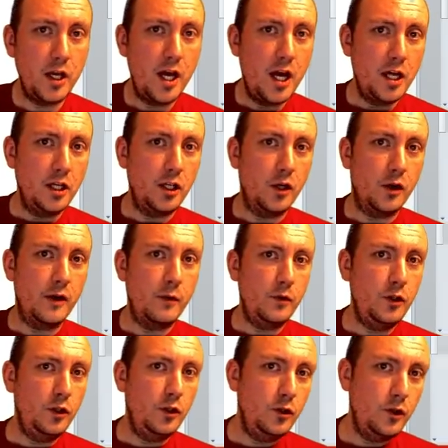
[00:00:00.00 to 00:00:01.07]
you know,
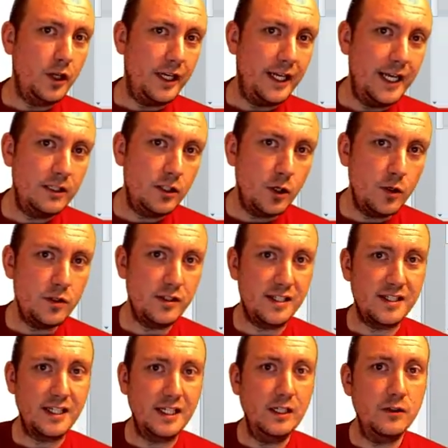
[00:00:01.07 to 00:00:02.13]
you can hit those in the
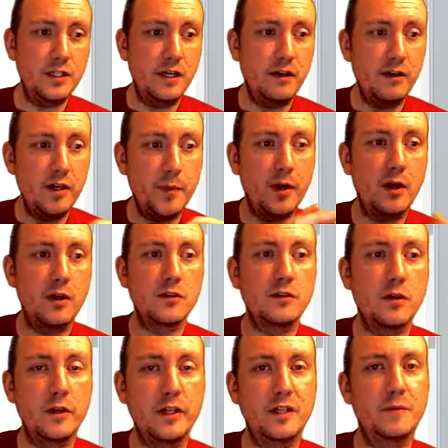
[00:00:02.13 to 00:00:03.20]
skills area, but also
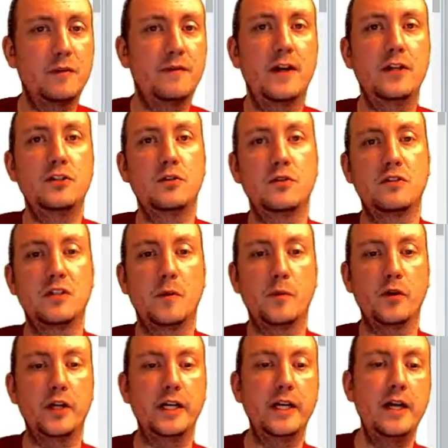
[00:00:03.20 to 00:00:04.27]
in the professional
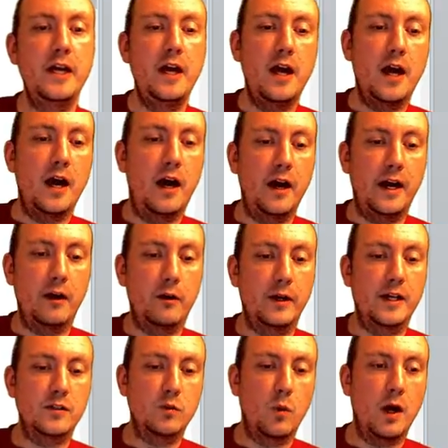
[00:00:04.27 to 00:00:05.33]
summary area as
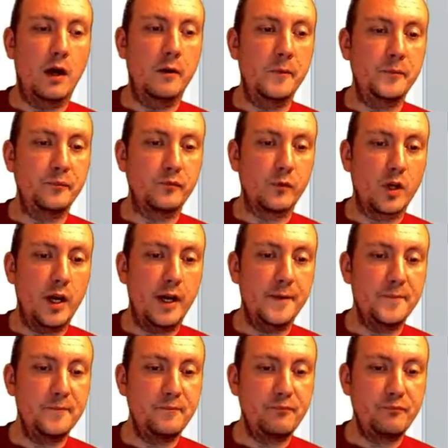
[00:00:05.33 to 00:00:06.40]
well. Okay.
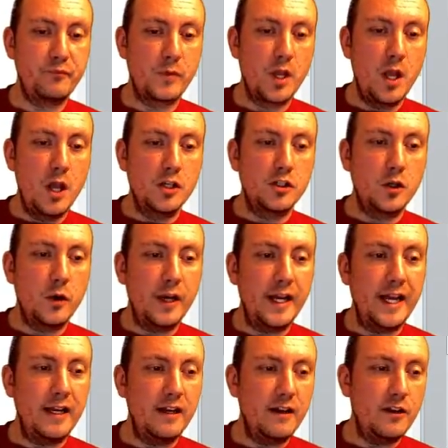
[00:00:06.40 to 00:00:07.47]
So
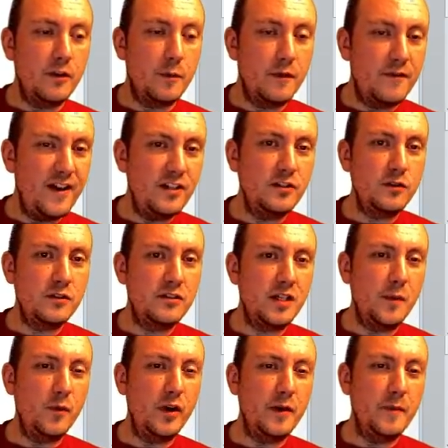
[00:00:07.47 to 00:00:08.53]
again, the professional
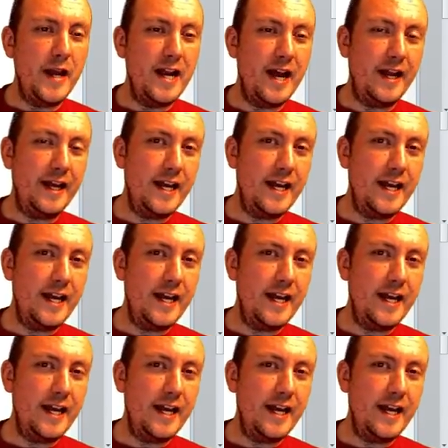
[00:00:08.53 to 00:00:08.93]
summary may not hit